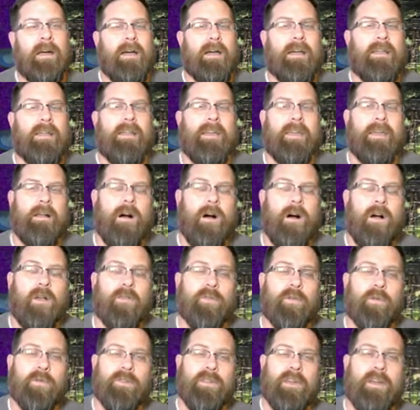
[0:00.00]
It
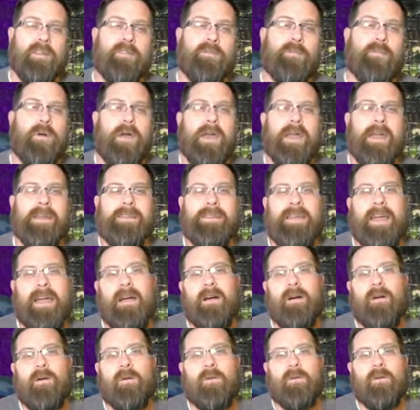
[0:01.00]
also does break
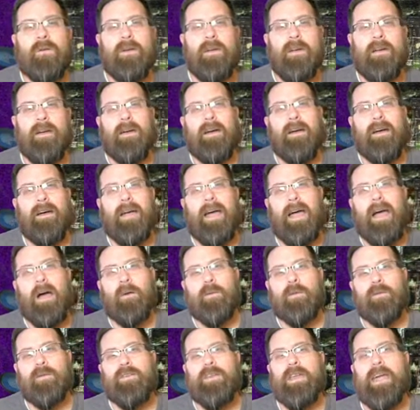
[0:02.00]
down
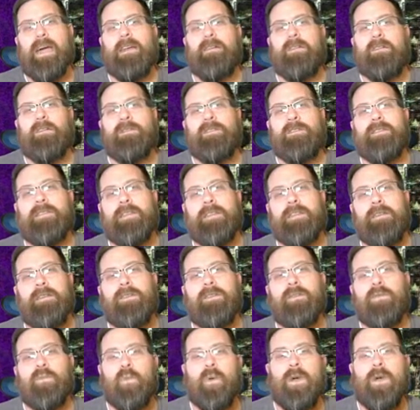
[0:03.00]
how Seattle
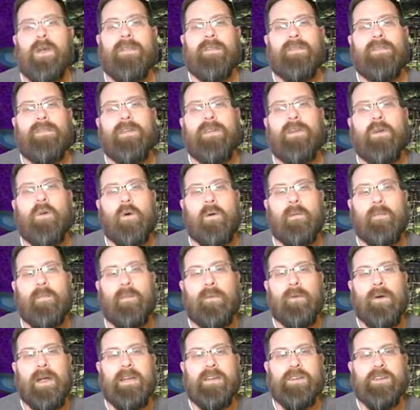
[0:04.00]
deals with the
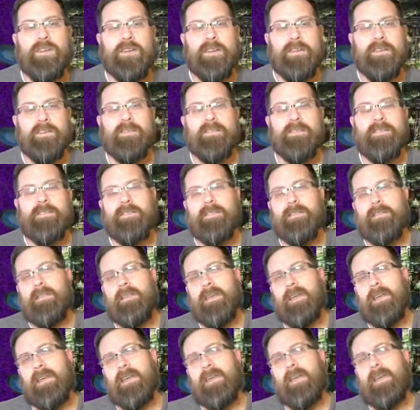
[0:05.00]
corporations.
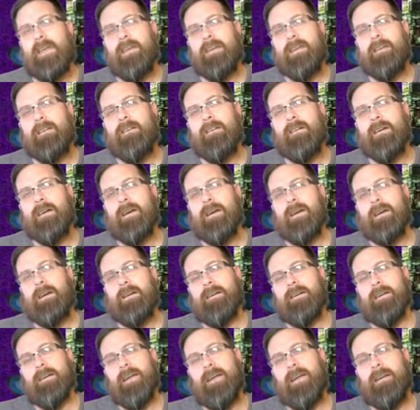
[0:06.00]

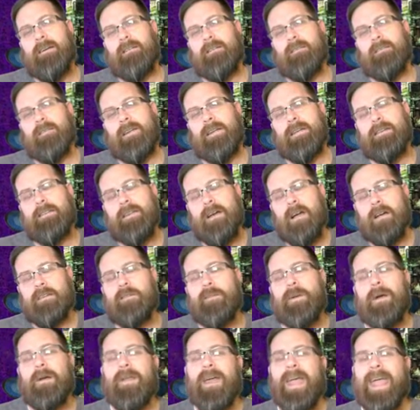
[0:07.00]
It talks
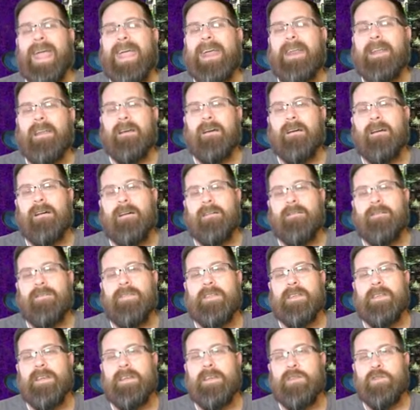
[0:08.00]
about 8
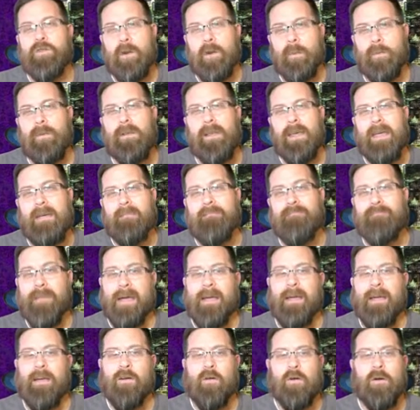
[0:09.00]
of the AAA
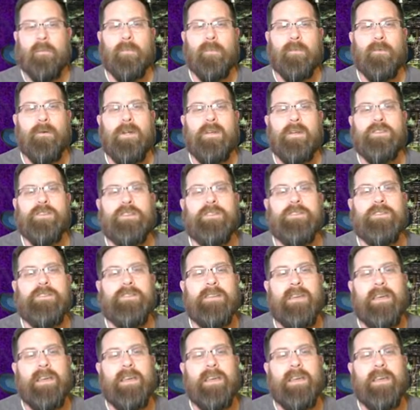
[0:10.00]
mega corporations,